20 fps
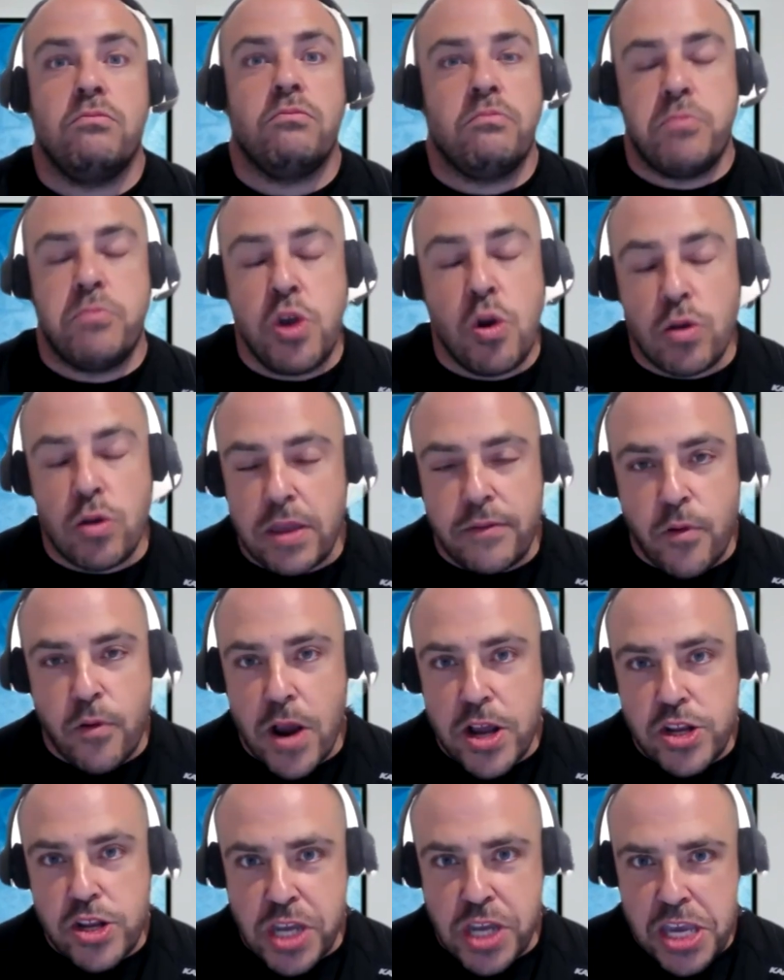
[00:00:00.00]
purely for
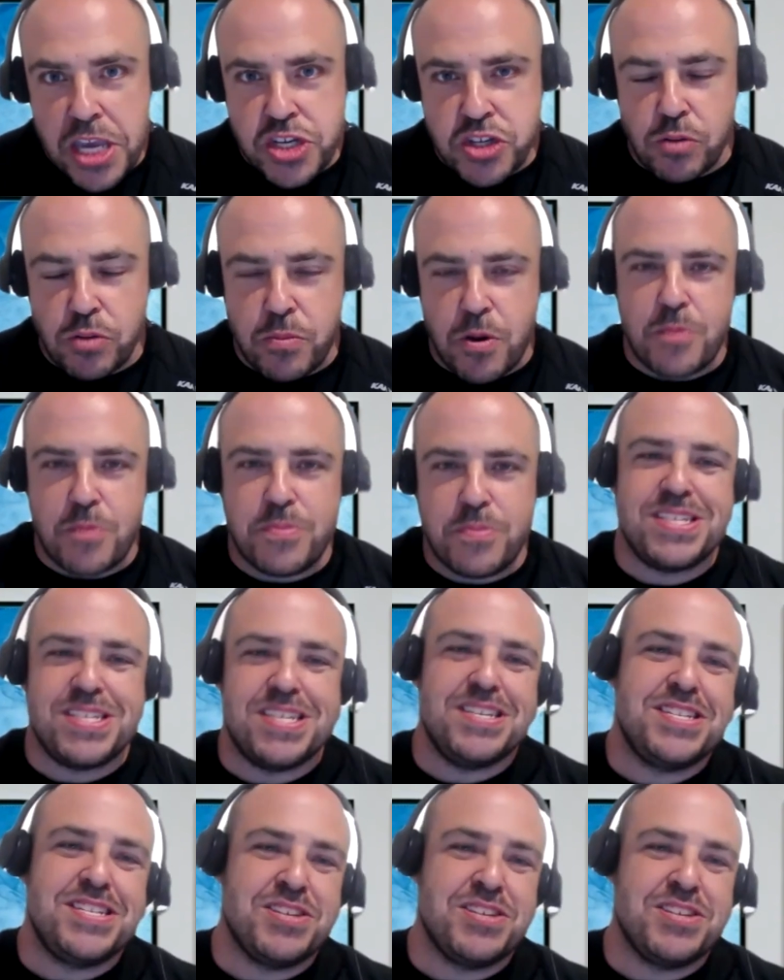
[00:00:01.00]
educational purposes.